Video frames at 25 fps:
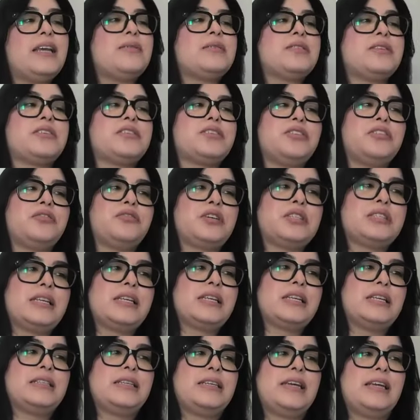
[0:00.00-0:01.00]
also the first
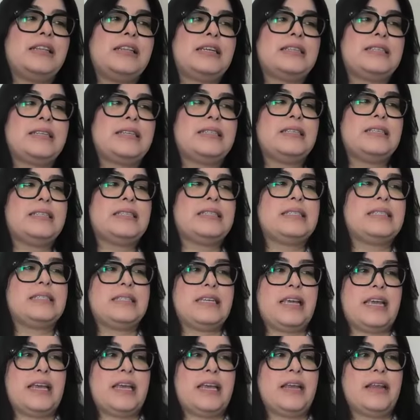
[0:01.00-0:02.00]
Latina elected to
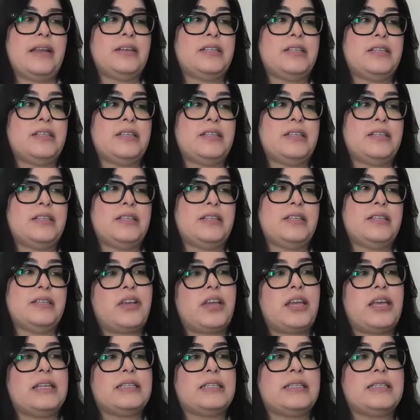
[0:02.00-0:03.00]
the state of
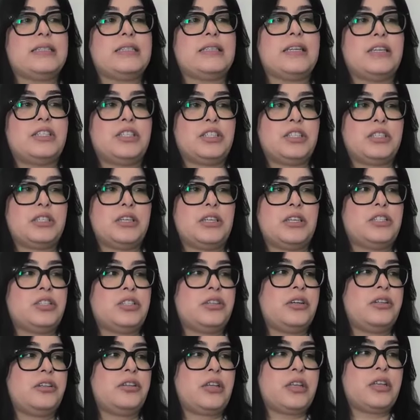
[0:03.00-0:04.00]
Kansas legislature
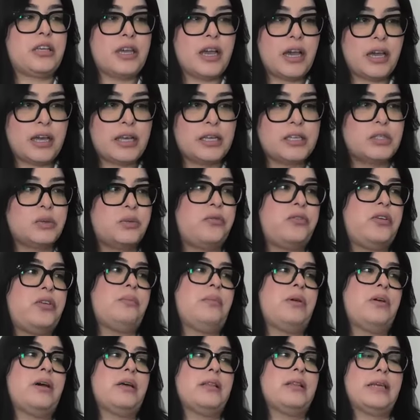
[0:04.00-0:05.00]
and the youngest
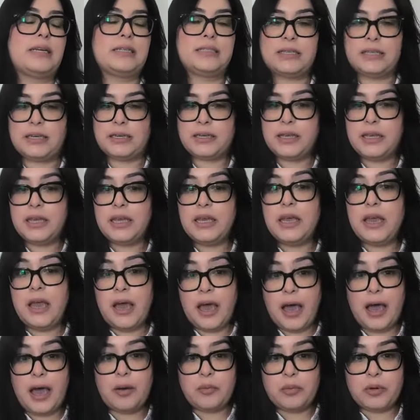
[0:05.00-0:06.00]
female elected
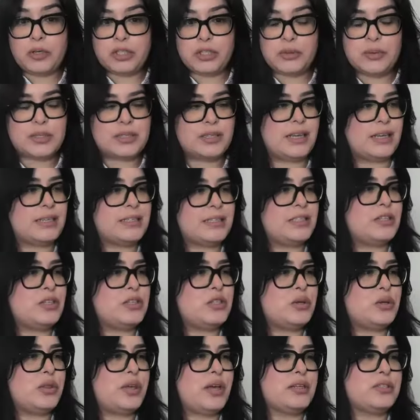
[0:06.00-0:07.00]
when she was elected in
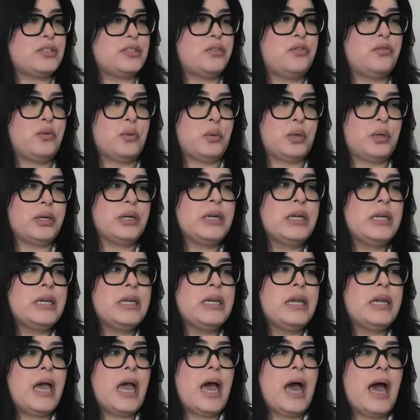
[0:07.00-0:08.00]
2004.
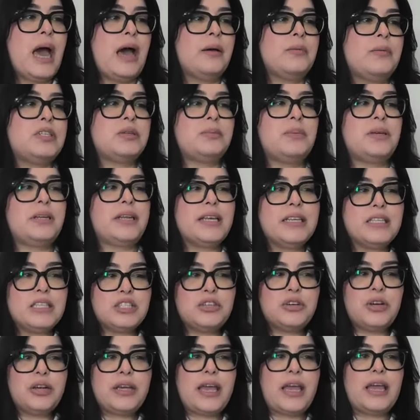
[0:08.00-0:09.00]
She made
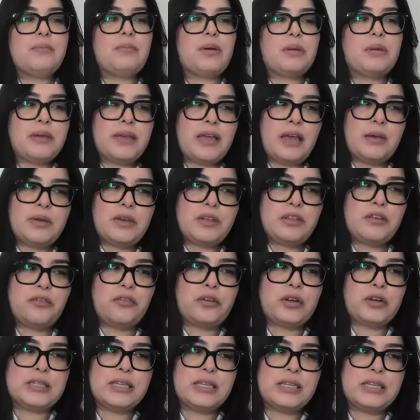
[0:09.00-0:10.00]
history again by becoming the
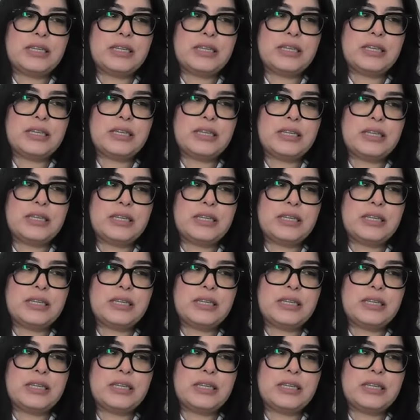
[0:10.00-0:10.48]
first Latina